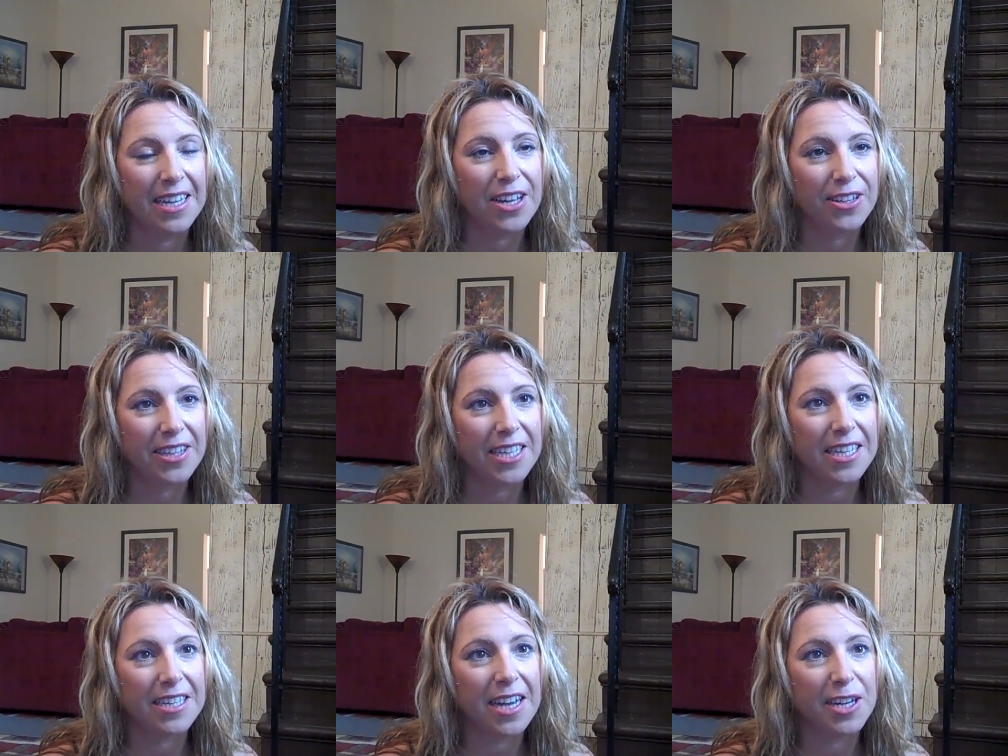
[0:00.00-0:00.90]

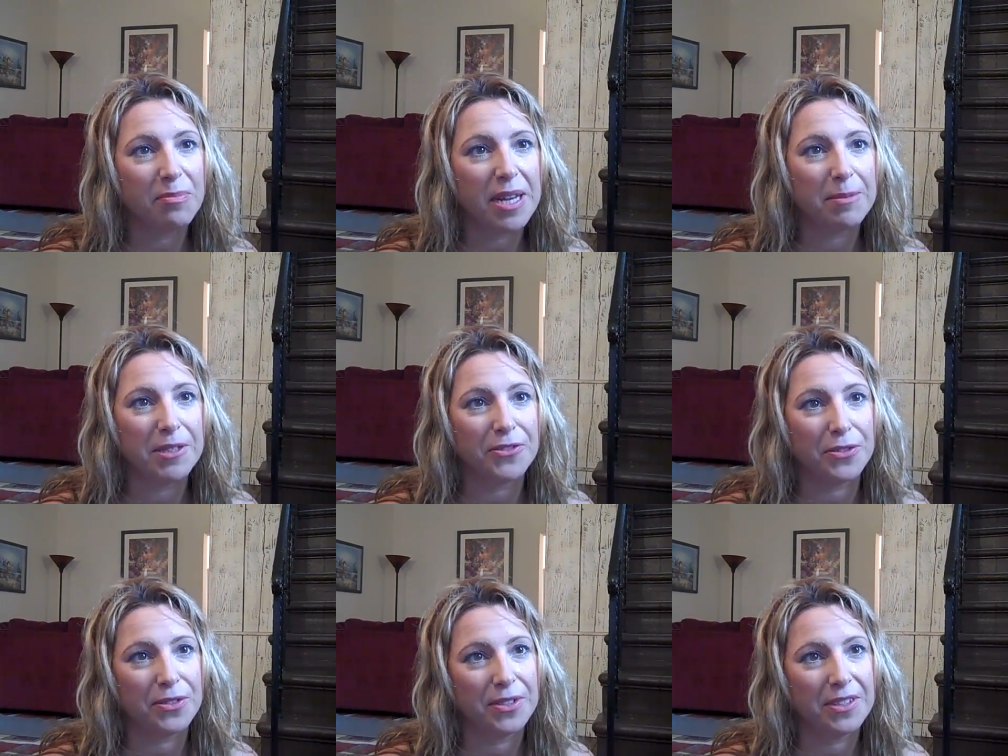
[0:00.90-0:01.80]
healthy kind of baby
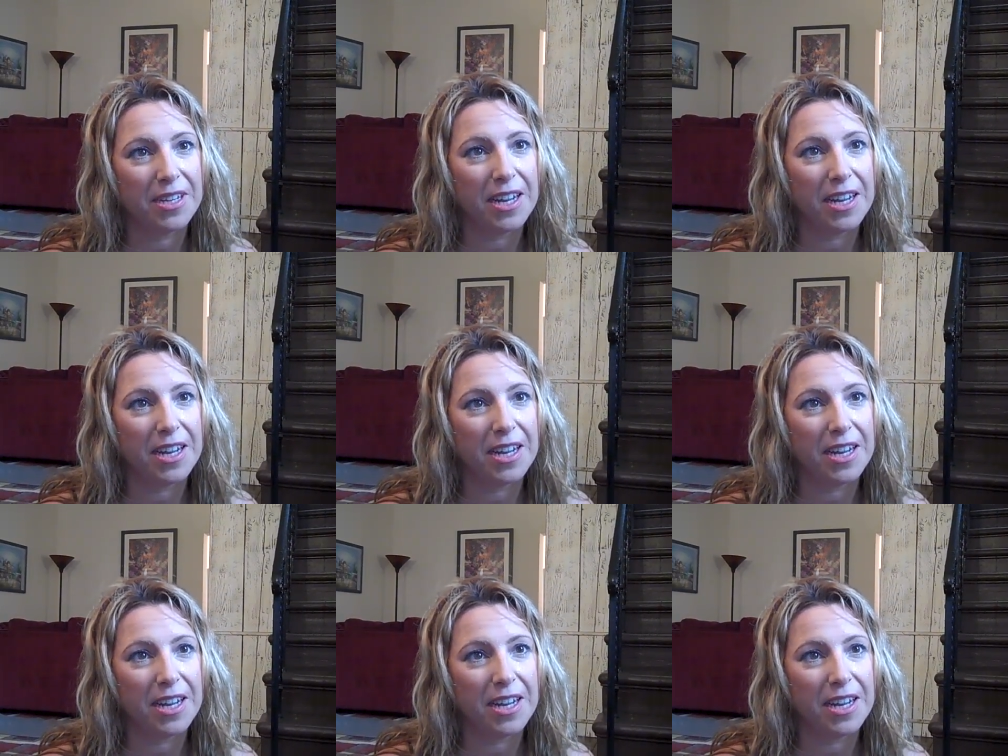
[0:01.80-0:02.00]
food.